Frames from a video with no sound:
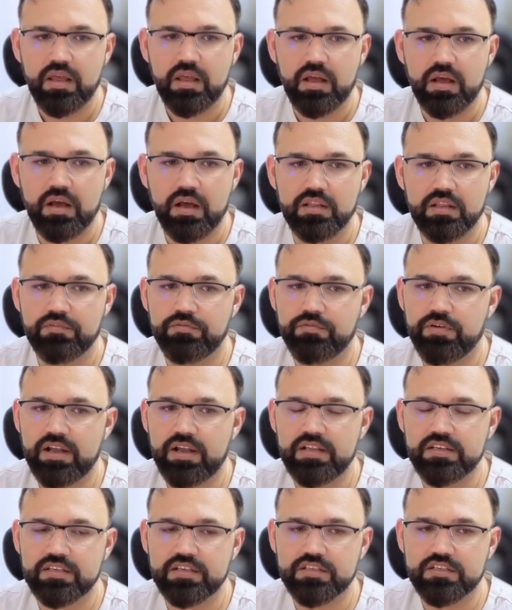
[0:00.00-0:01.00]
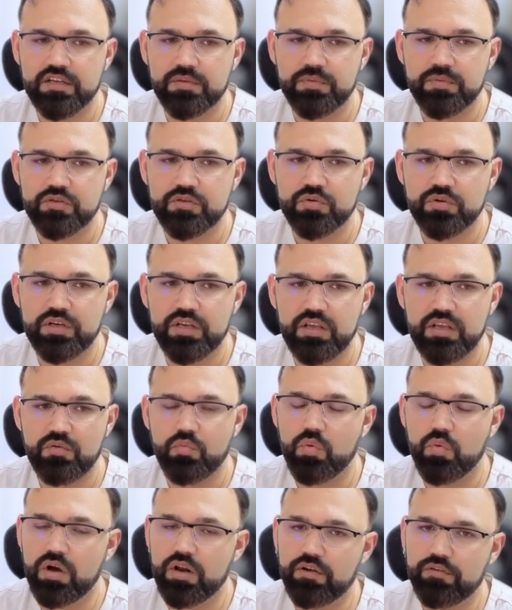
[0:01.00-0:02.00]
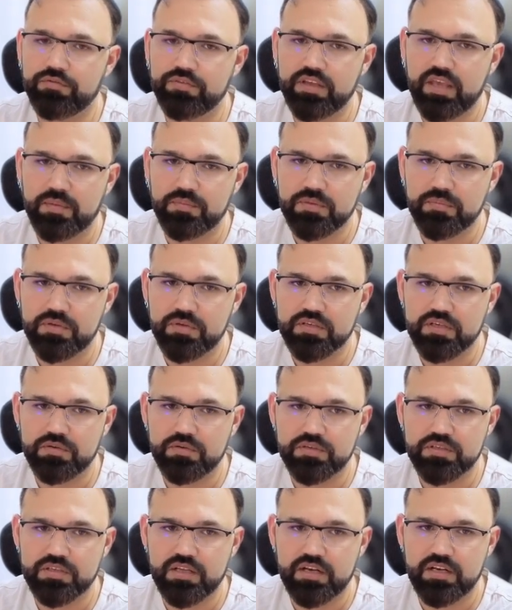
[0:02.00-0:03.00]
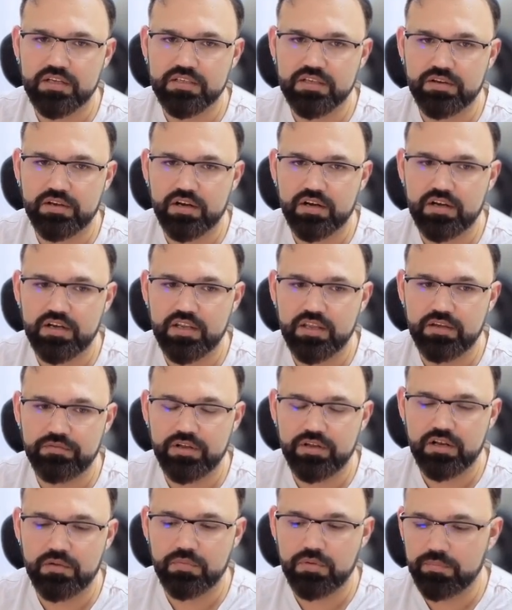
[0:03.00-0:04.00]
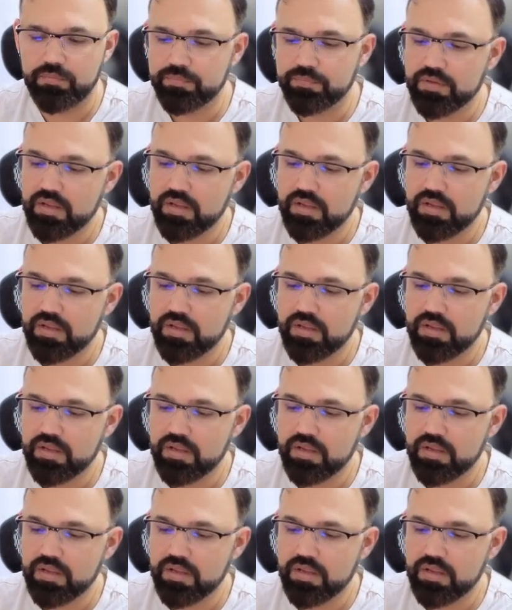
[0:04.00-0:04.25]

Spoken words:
The file system is only one of the MCP servers that is currently available.